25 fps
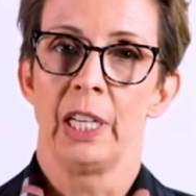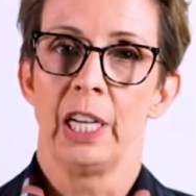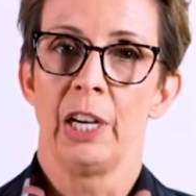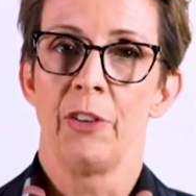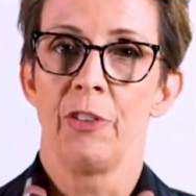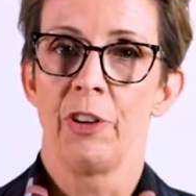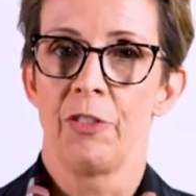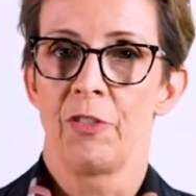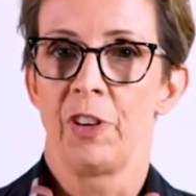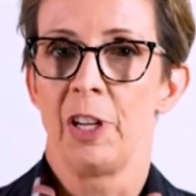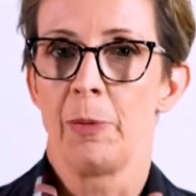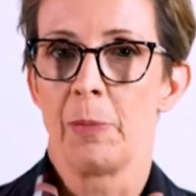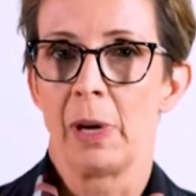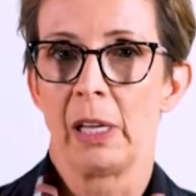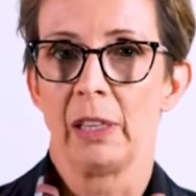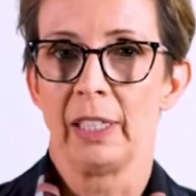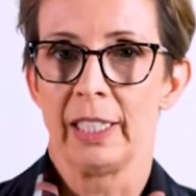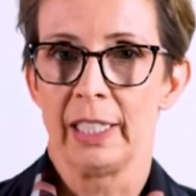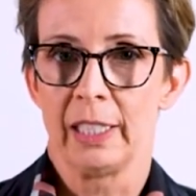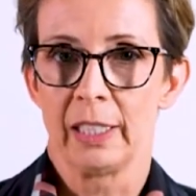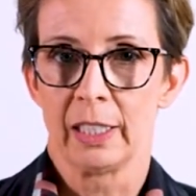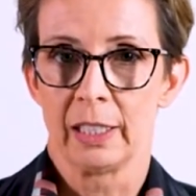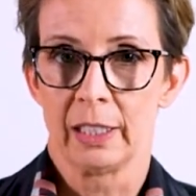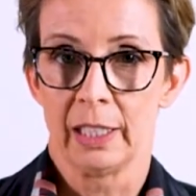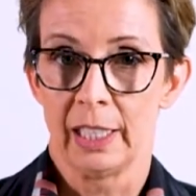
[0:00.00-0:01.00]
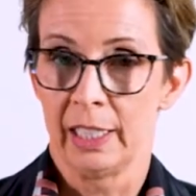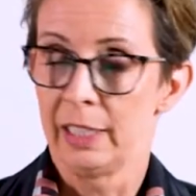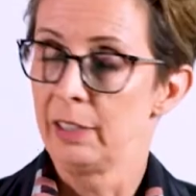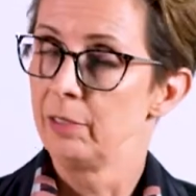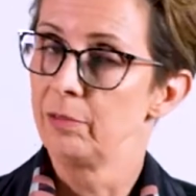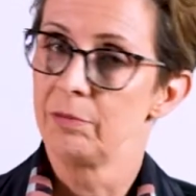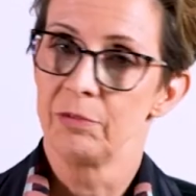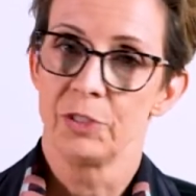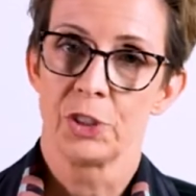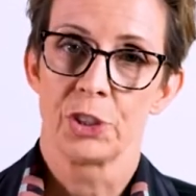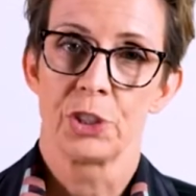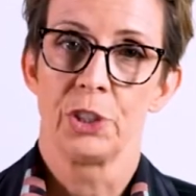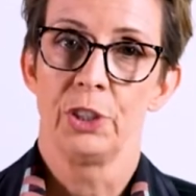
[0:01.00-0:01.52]
every female leader, and
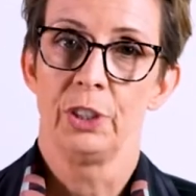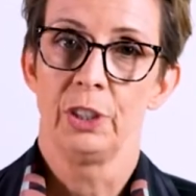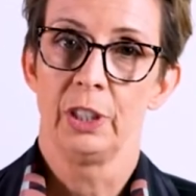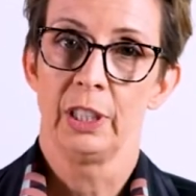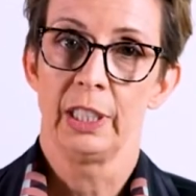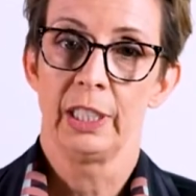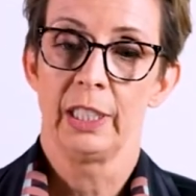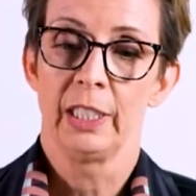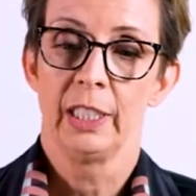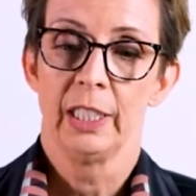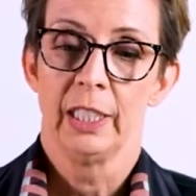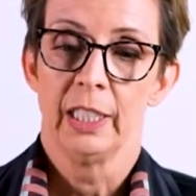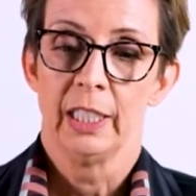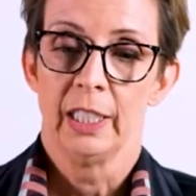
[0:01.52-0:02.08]
certainly